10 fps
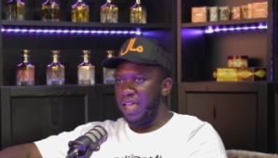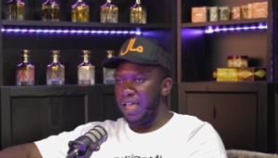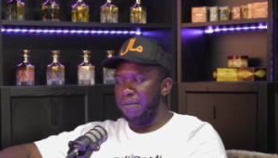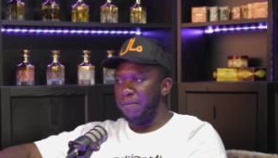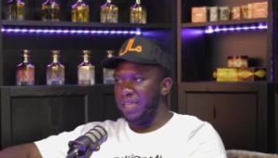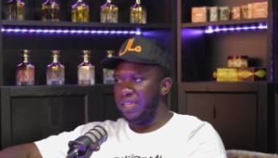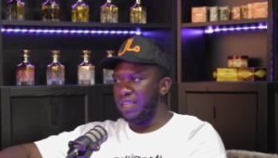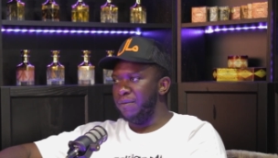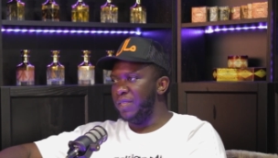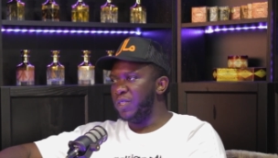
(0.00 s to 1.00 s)
and
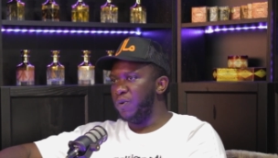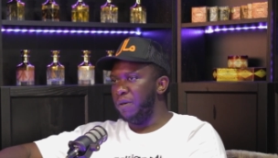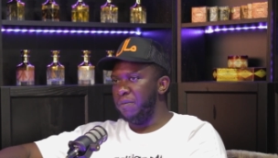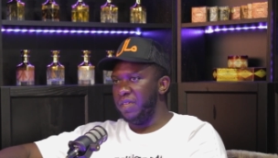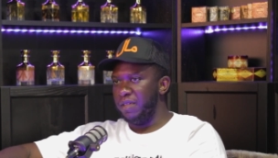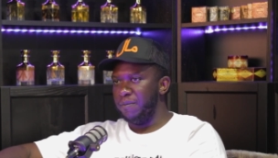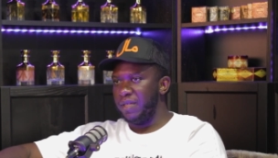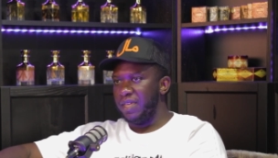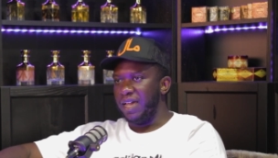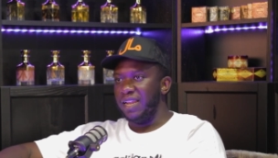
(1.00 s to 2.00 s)
making him into a meme.
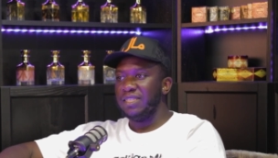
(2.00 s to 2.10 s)
And